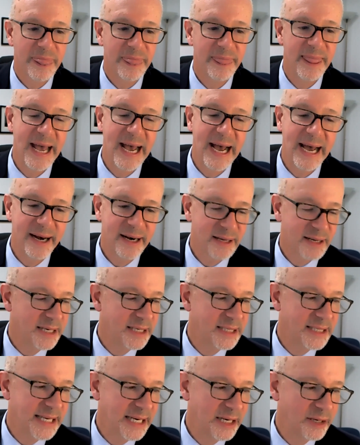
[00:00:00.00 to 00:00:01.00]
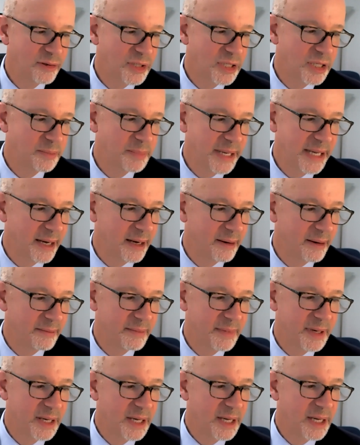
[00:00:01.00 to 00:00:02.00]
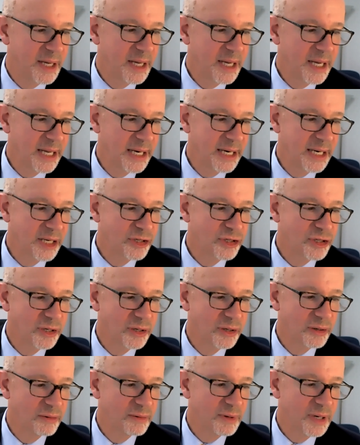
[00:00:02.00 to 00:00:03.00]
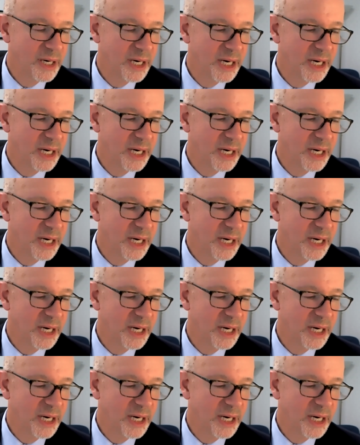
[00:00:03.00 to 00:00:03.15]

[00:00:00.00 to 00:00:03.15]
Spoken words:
That continues to be an issue.